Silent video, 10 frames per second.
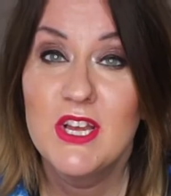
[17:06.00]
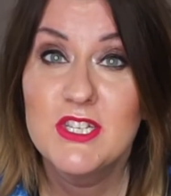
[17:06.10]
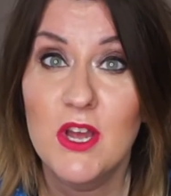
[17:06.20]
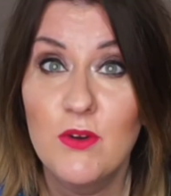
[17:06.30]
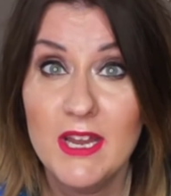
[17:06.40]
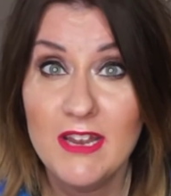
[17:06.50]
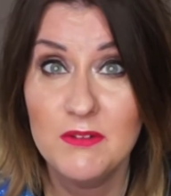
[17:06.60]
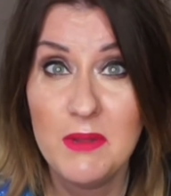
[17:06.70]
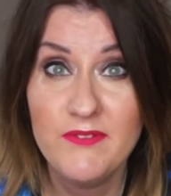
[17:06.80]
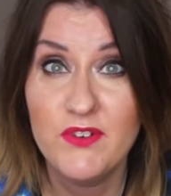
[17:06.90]
So here
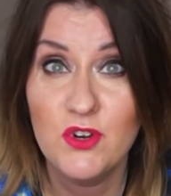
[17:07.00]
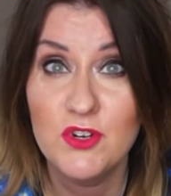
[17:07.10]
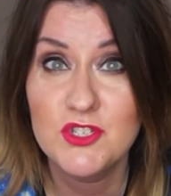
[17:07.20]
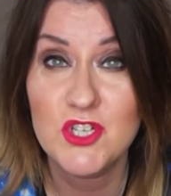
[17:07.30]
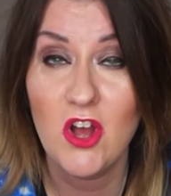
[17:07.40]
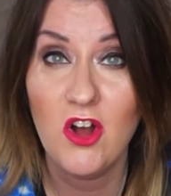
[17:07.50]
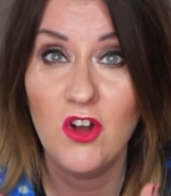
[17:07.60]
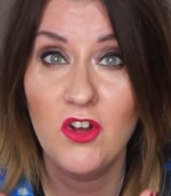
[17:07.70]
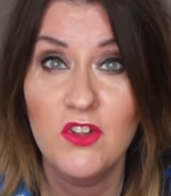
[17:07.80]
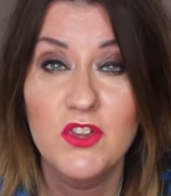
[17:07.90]
are my thoughts
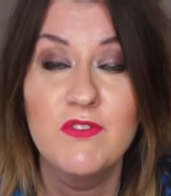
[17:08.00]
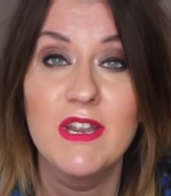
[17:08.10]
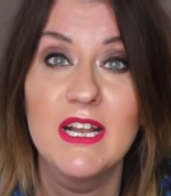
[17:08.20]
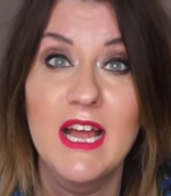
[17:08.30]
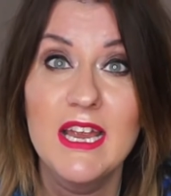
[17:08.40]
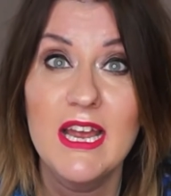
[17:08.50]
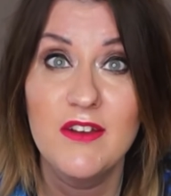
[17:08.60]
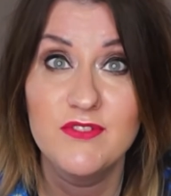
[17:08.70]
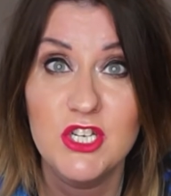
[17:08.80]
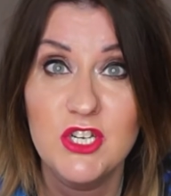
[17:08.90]
on the ring light
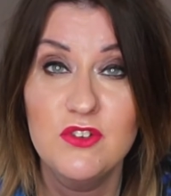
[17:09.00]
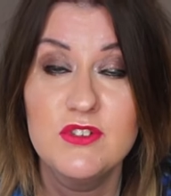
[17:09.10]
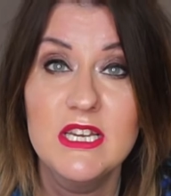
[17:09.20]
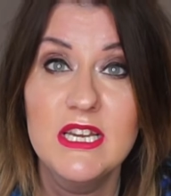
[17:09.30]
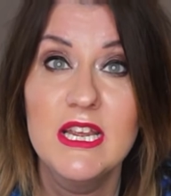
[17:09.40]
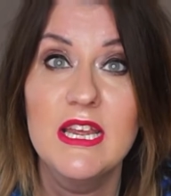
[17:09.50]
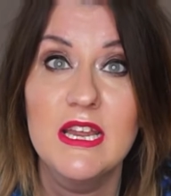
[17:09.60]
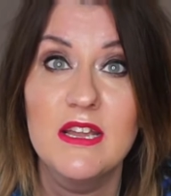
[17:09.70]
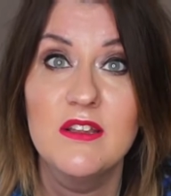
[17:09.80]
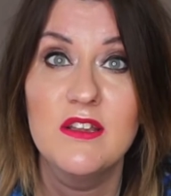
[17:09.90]
after using it
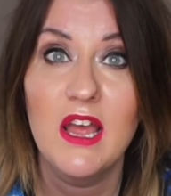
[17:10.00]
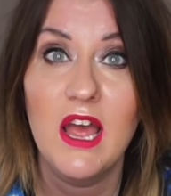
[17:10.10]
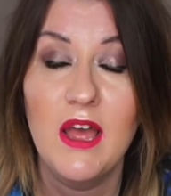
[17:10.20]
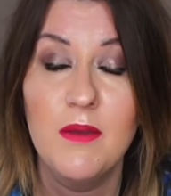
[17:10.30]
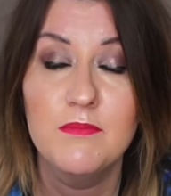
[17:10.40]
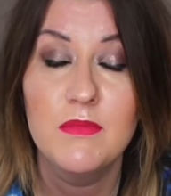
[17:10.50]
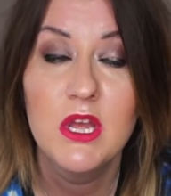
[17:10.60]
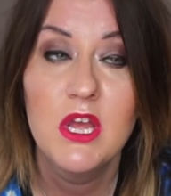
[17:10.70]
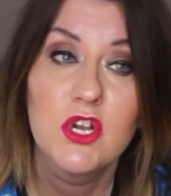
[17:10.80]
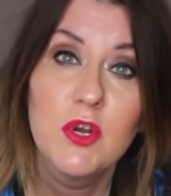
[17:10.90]
in a
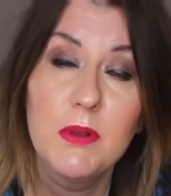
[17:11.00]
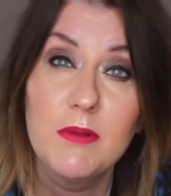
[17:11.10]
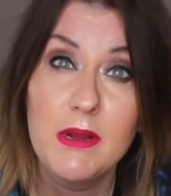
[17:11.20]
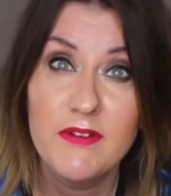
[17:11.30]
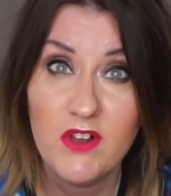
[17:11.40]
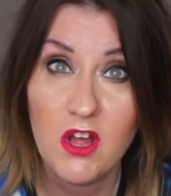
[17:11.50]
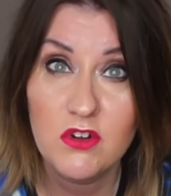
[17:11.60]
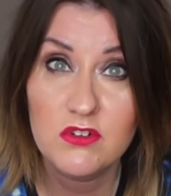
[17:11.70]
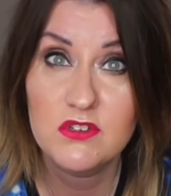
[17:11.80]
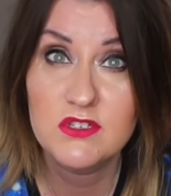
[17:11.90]
couple of my
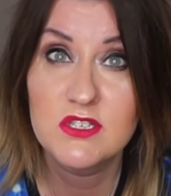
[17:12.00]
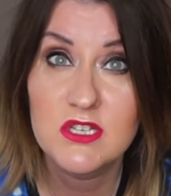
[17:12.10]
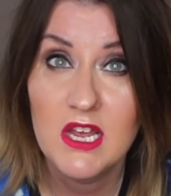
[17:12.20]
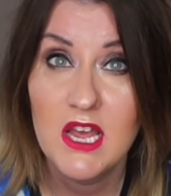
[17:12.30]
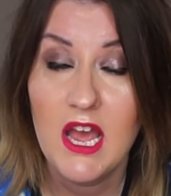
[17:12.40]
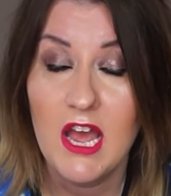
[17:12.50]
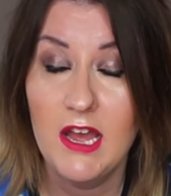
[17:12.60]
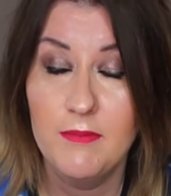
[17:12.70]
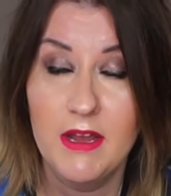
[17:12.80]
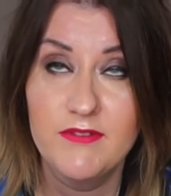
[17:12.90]
vlogs,
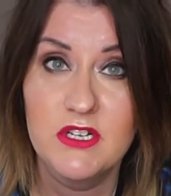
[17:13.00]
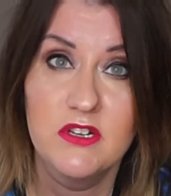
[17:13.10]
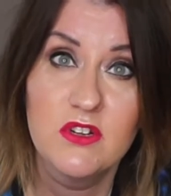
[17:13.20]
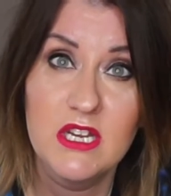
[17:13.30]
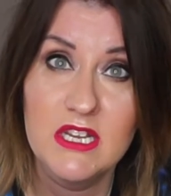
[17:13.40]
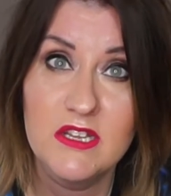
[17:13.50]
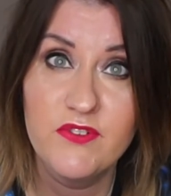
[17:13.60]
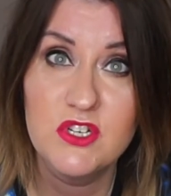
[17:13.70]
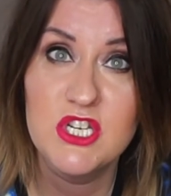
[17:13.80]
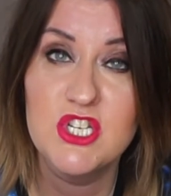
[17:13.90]
after looking at the
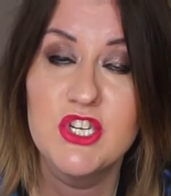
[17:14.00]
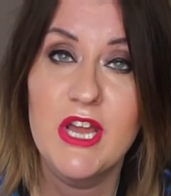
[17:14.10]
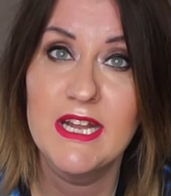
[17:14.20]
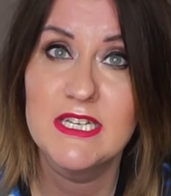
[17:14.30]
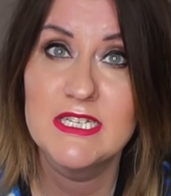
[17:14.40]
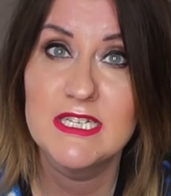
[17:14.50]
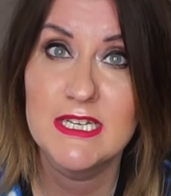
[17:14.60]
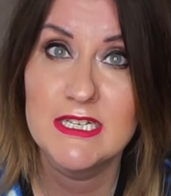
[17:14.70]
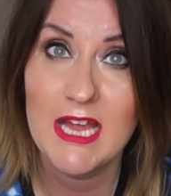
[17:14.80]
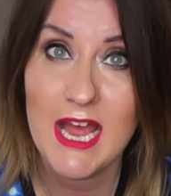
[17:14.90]
footage and
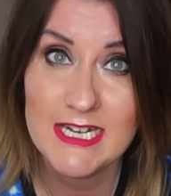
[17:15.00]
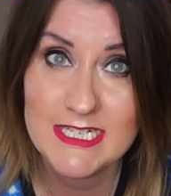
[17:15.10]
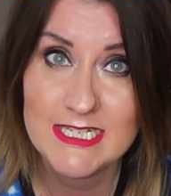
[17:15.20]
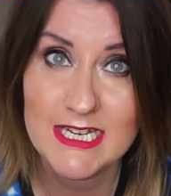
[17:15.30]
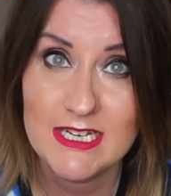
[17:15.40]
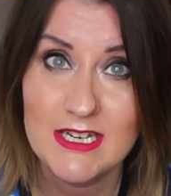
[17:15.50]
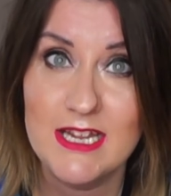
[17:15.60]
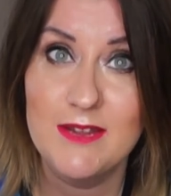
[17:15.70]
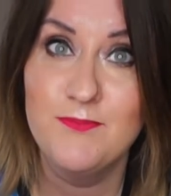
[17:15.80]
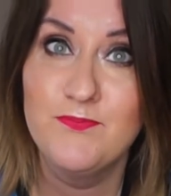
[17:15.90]
editing
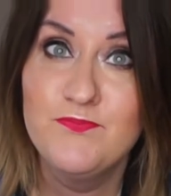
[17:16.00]
it.